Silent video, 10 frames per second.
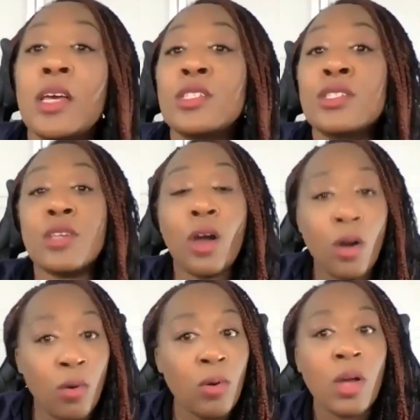
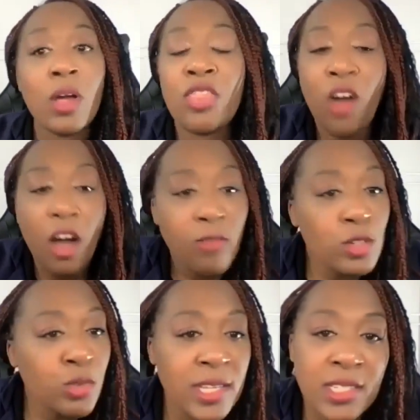So
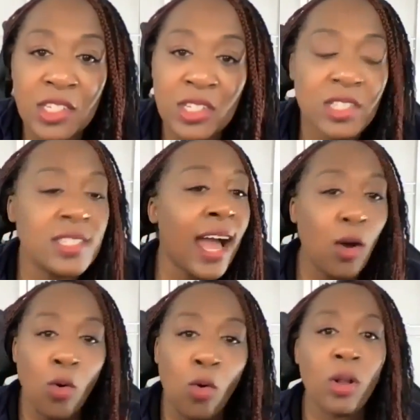
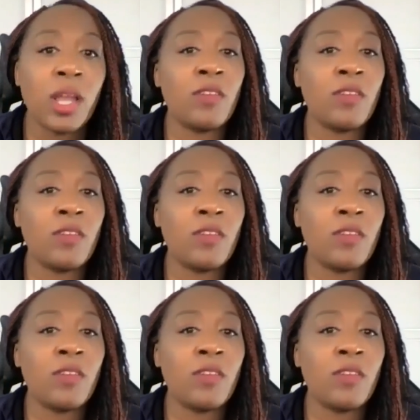thoughtfultransitions.org.